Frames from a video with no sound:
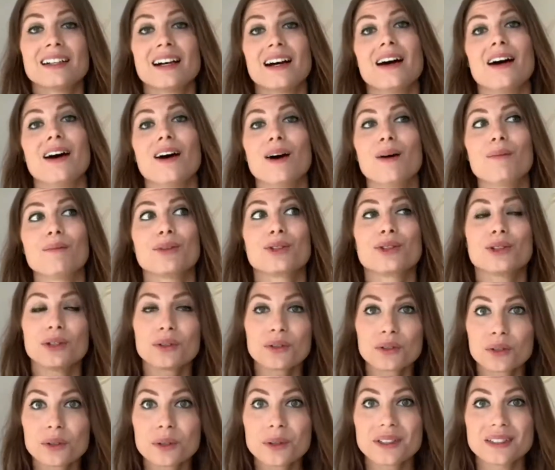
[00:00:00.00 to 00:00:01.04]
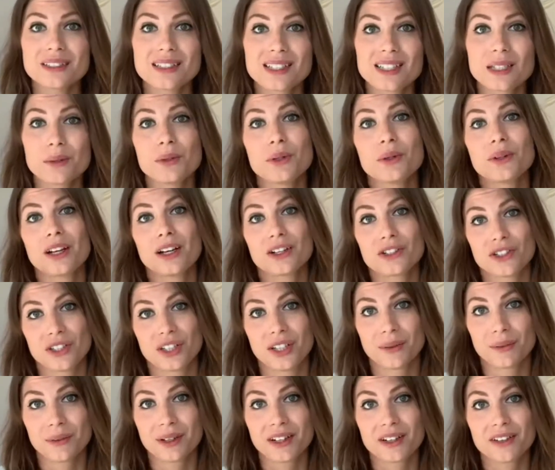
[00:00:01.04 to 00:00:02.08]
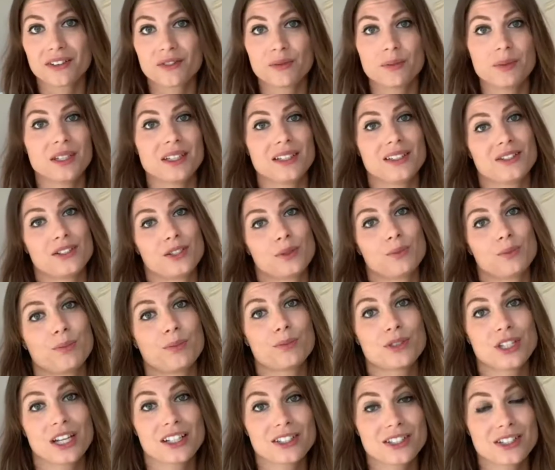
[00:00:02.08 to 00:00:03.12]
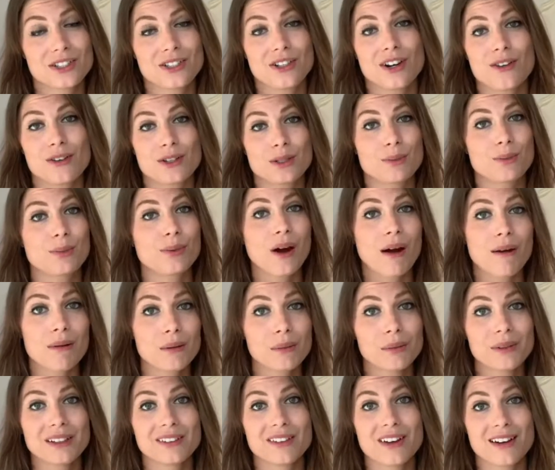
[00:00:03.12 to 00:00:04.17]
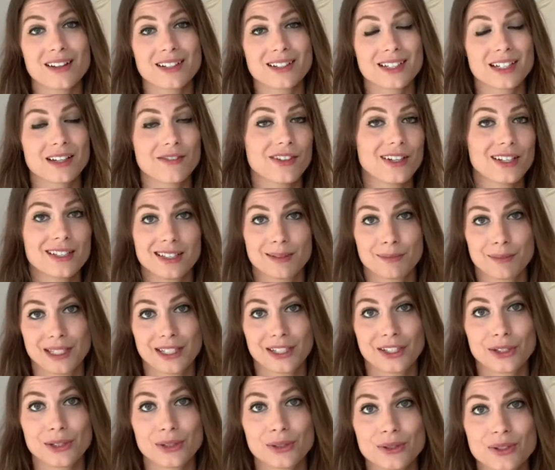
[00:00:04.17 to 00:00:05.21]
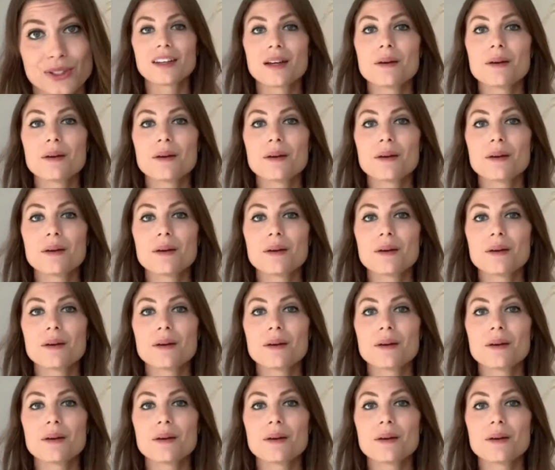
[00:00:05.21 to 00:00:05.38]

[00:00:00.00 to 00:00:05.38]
Um, go through it and see what you can actually get rid of, because chances are there's probably a lot of stuff that isn't being used.